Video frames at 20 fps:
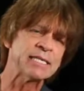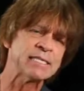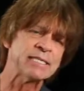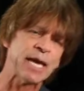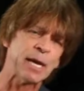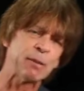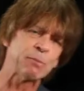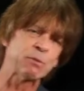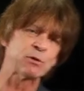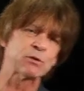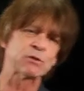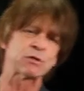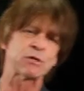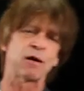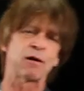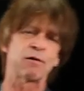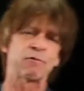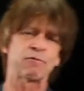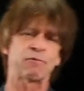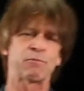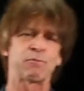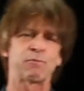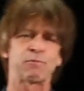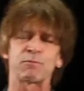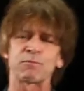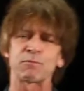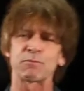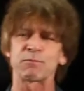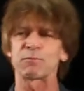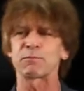examples of
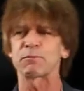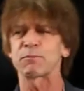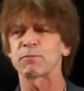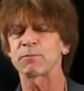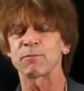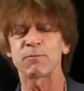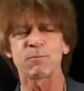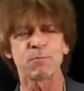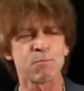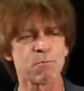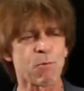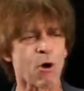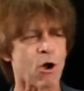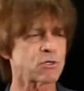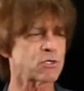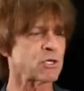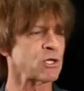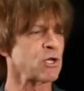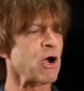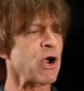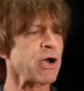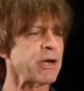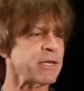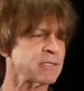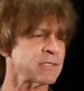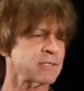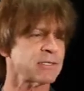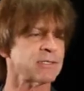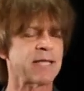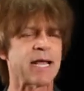martial
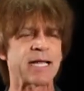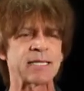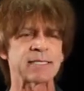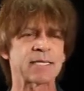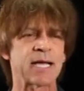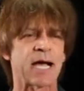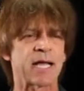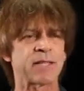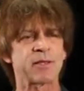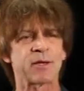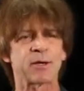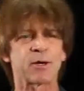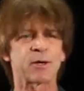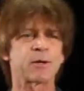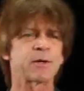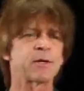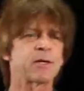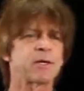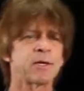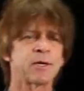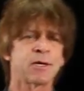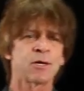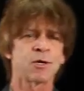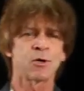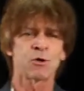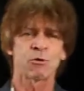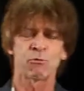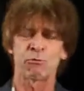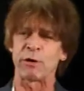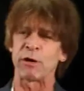artists that got their
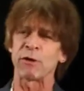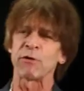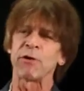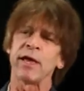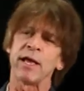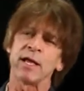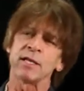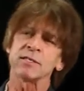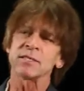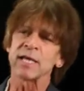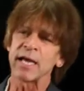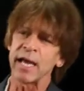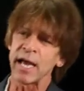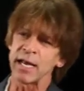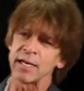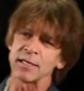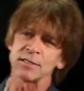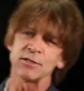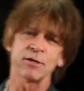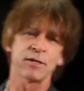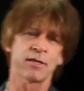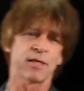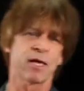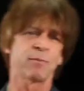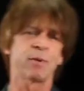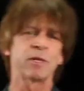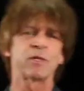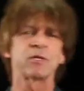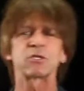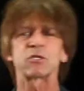rear ends handed to
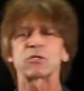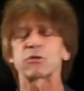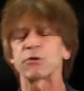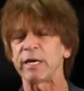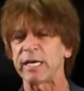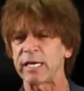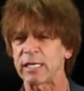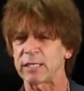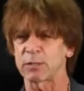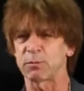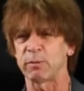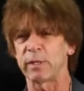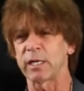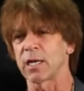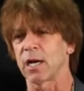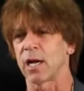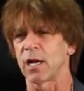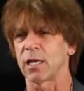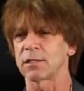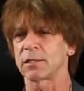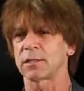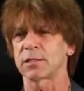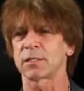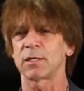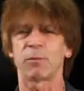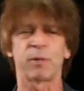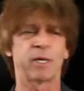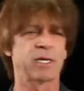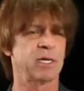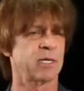them in the streets because
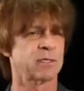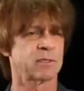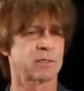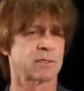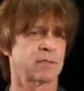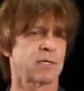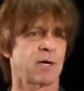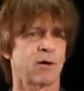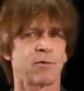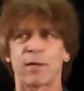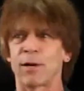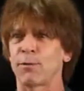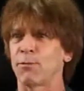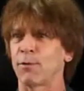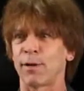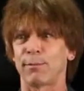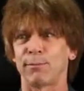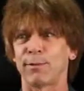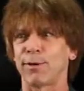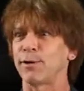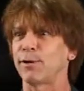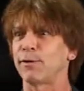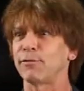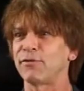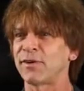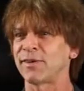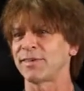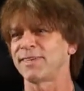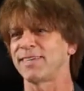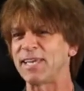somebody didn't know that one
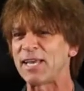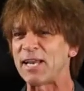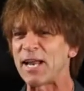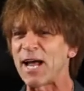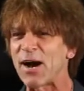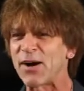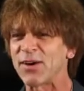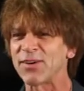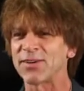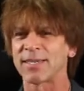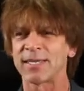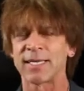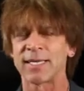move, you know,